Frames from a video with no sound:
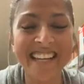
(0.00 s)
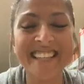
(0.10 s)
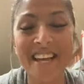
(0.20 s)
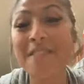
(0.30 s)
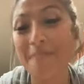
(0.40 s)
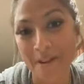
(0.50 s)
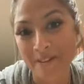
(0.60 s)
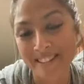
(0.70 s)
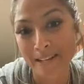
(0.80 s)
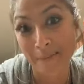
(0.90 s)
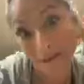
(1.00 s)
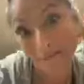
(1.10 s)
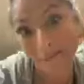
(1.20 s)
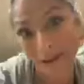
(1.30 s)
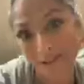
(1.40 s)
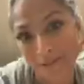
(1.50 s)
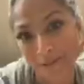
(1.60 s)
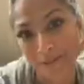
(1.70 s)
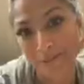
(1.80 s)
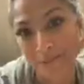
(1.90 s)
thank you for noticing my box of
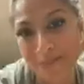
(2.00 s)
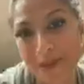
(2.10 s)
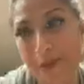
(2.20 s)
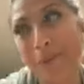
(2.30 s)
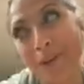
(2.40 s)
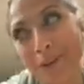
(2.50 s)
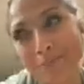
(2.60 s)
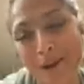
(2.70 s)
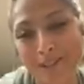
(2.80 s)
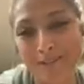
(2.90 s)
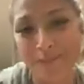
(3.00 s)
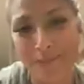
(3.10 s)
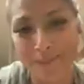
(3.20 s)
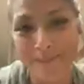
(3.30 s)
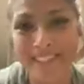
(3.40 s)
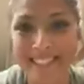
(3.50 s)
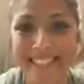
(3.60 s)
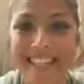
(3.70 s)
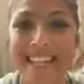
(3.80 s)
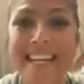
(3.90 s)
Fruit Loops up there. Or Peter's box of Fruit Loops, I
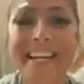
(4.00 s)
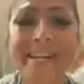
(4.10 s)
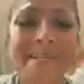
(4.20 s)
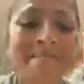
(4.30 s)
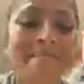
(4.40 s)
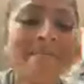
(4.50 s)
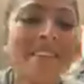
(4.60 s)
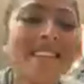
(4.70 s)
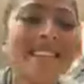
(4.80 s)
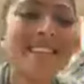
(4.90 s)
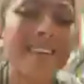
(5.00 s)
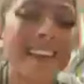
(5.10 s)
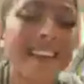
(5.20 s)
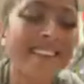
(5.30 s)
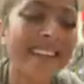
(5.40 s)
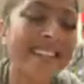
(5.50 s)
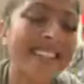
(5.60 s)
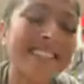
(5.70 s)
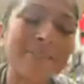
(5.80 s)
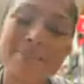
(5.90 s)
should say. So
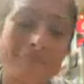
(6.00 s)
anyways,